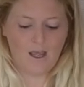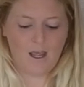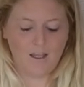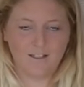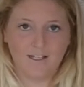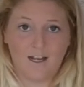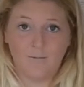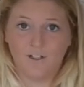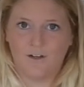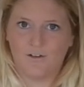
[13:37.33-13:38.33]
uh, scallop
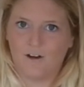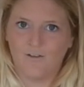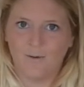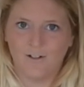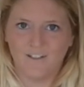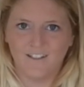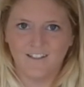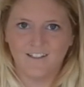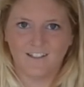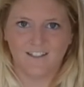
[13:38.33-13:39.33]
shell craft
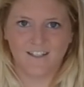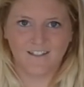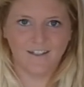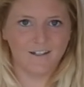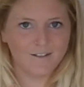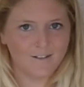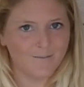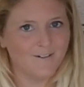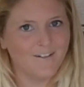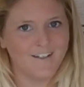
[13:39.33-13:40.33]
boxes because there's lots
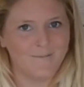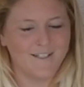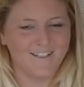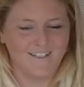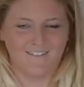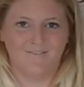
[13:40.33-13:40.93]
more coming soon.